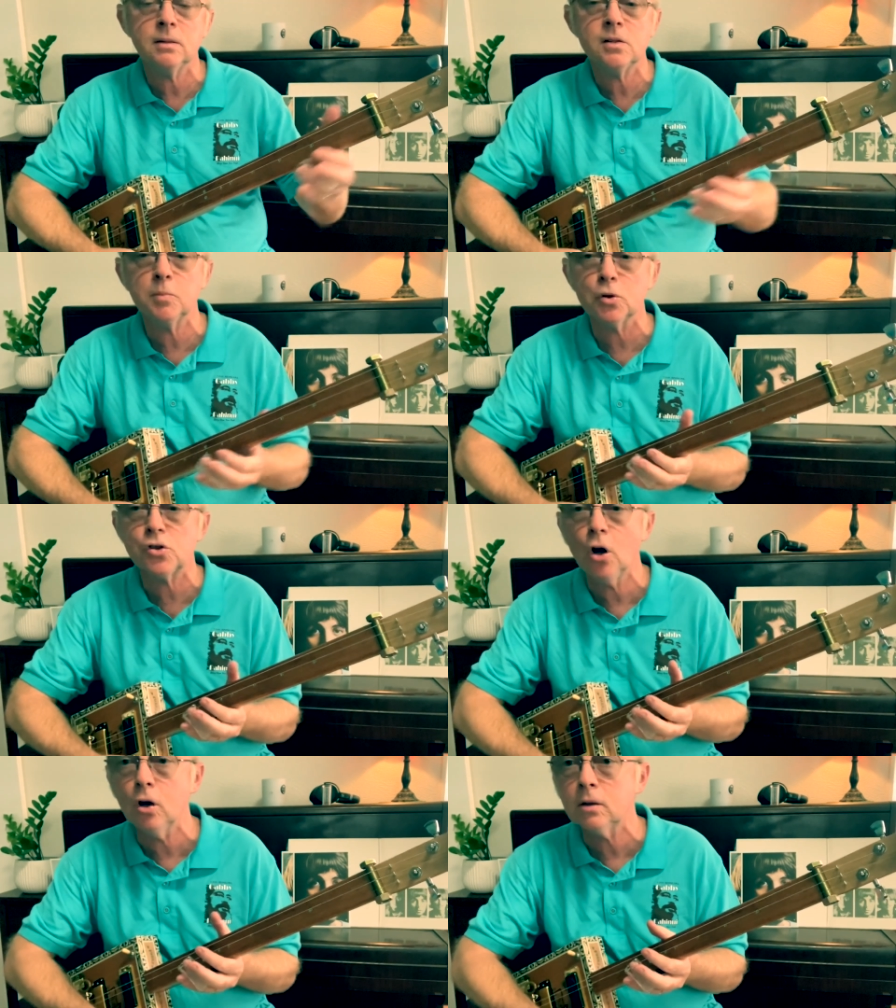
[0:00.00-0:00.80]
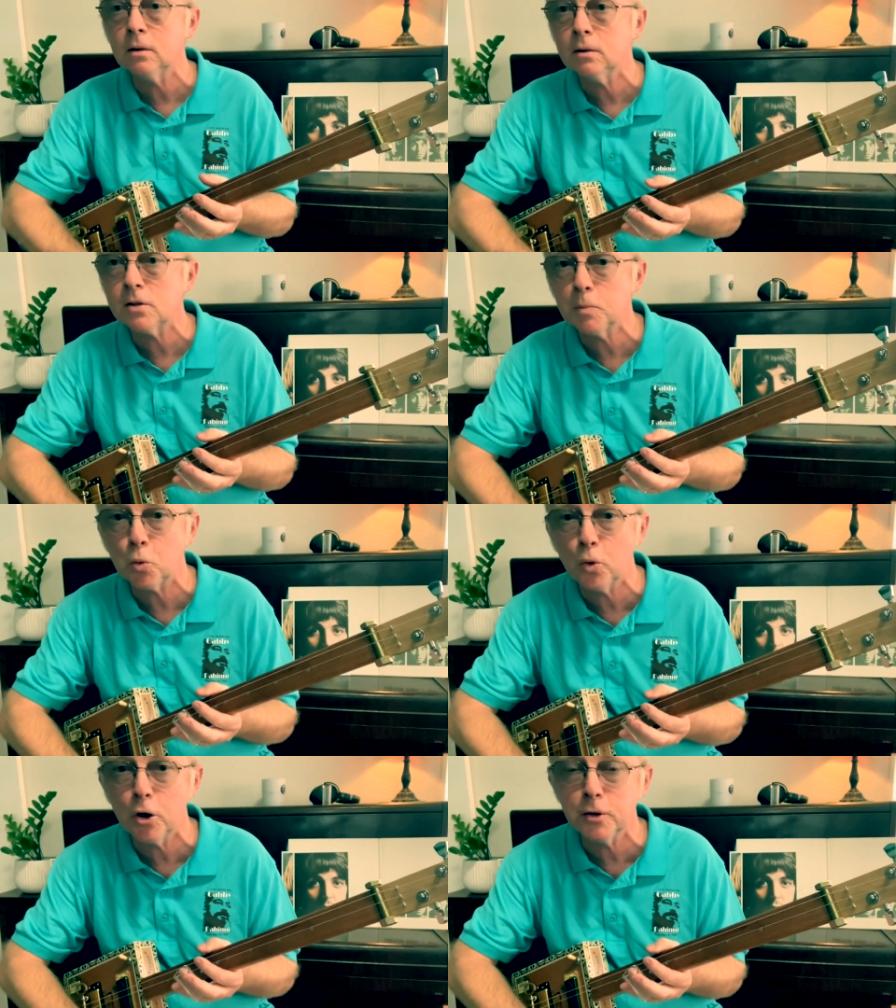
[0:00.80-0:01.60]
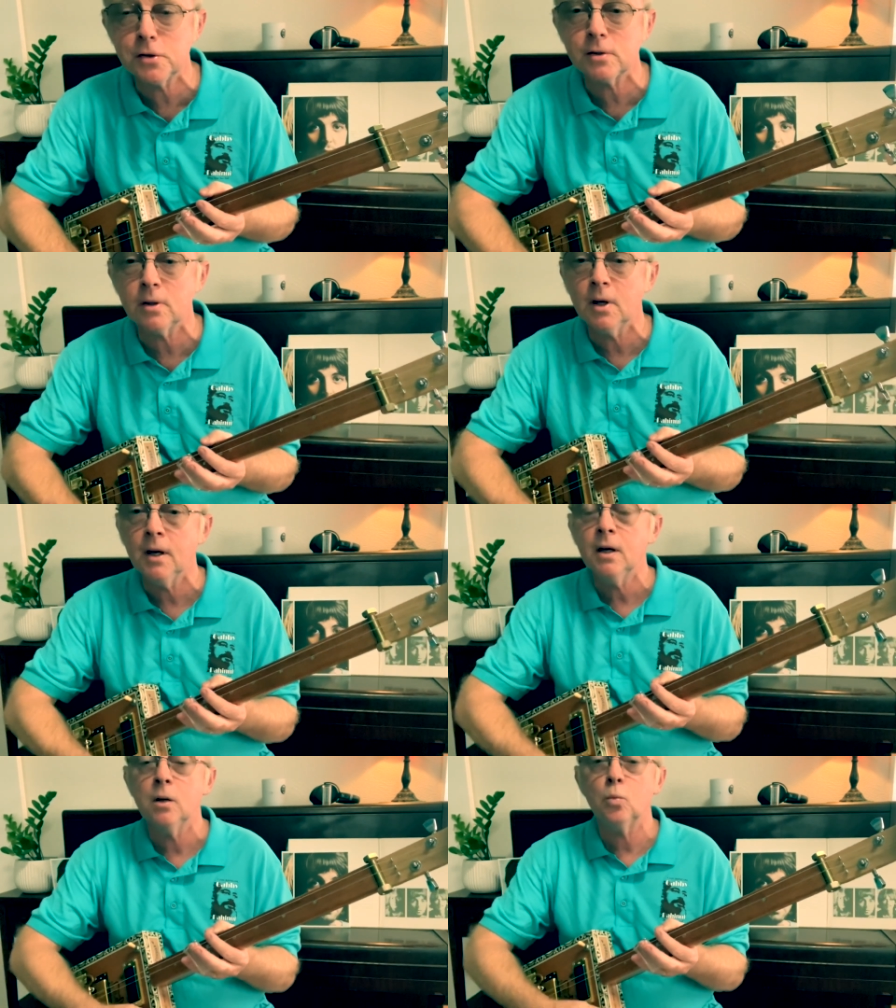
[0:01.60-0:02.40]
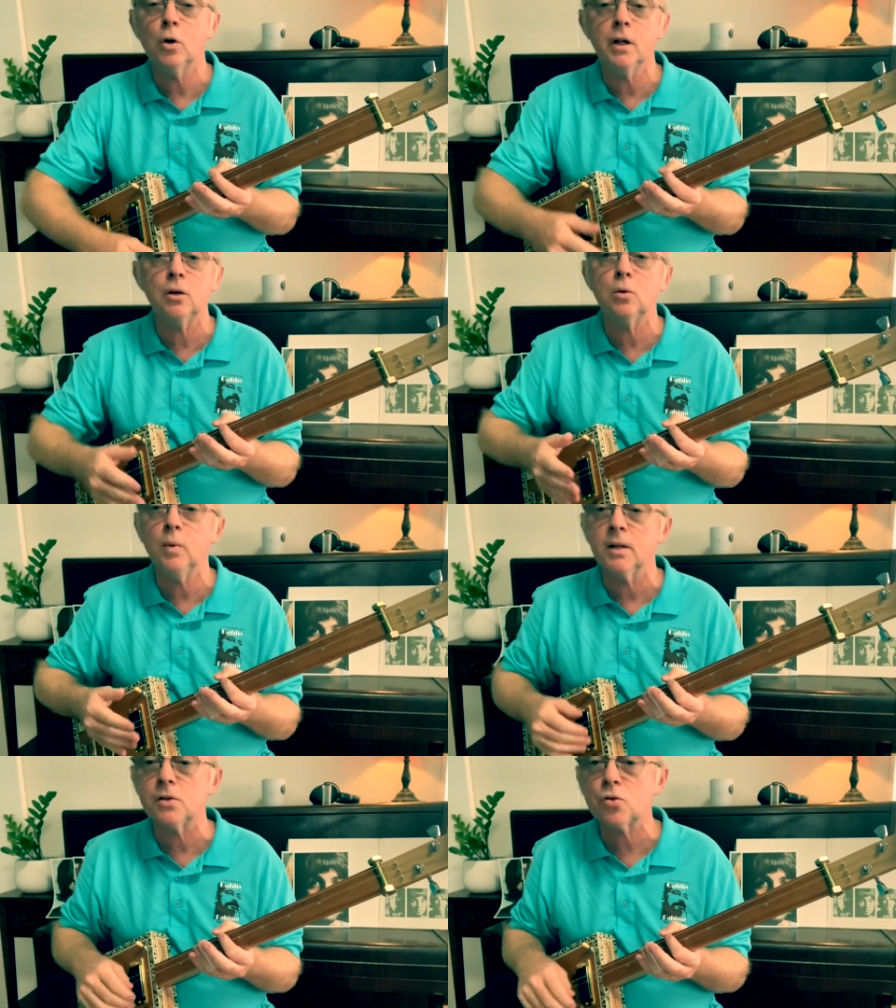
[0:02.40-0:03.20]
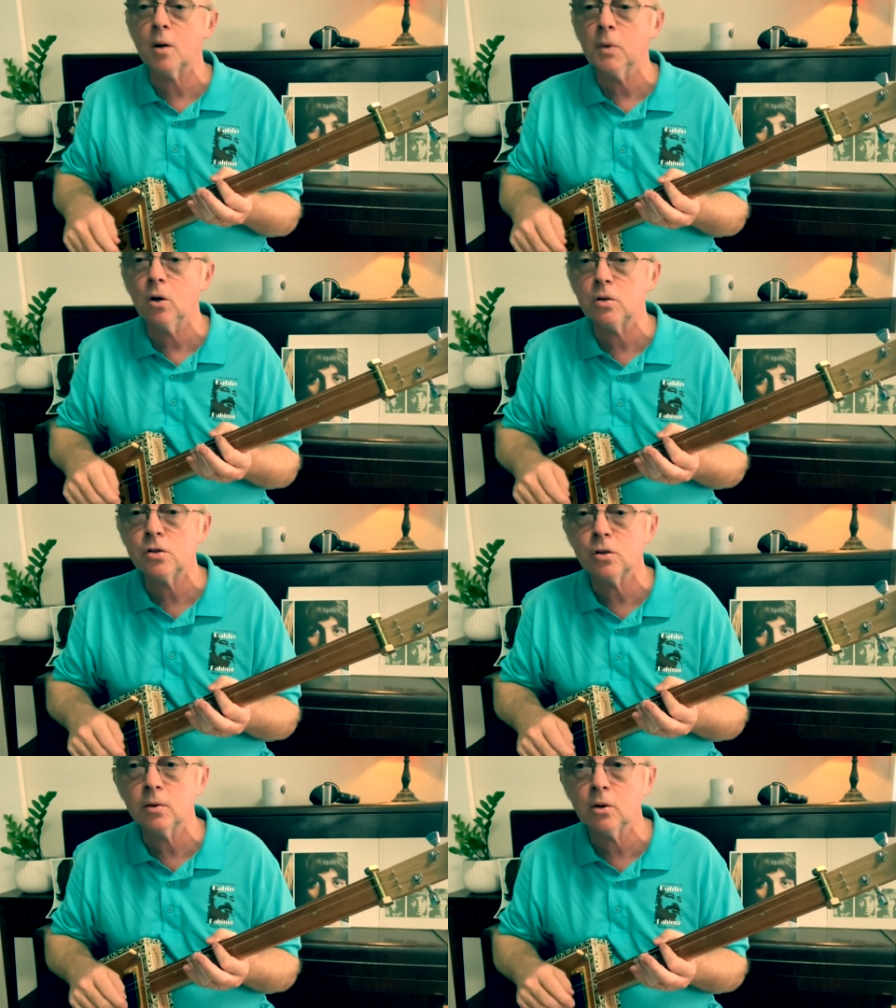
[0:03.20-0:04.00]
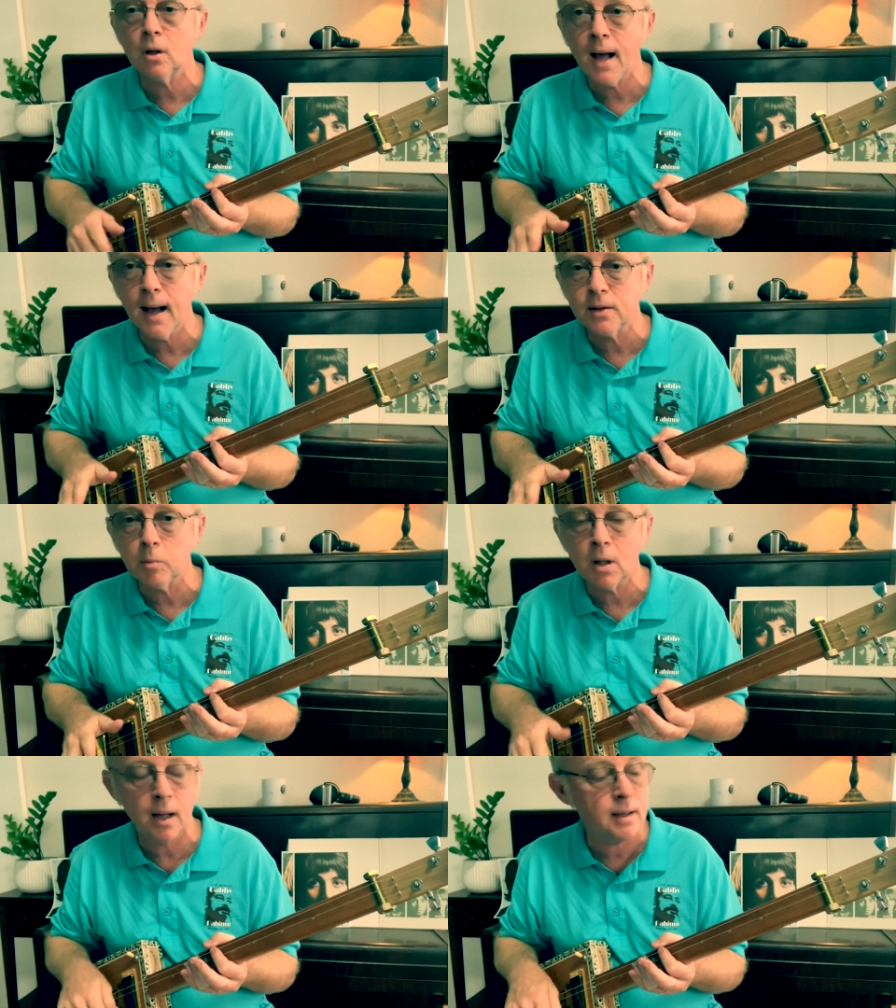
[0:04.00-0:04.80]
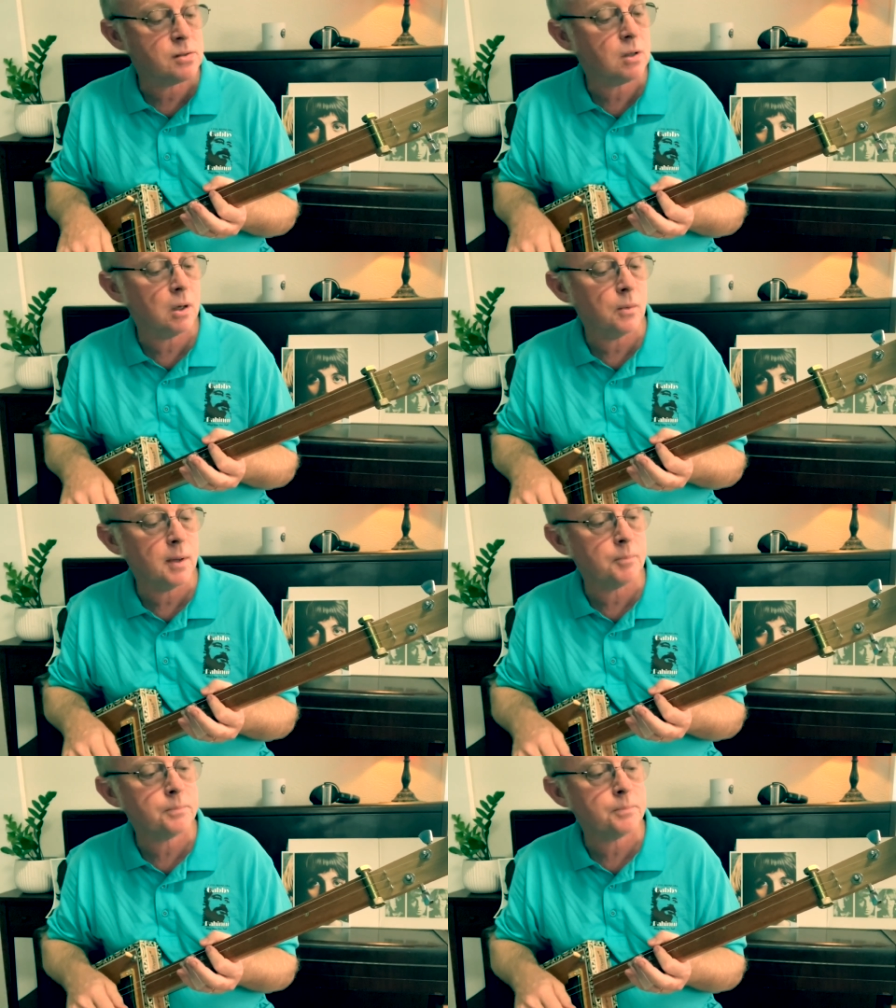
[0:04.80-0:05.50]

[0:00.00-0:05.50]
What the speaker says: simple song, simple words, really good one to strum along to and not hard to play. So,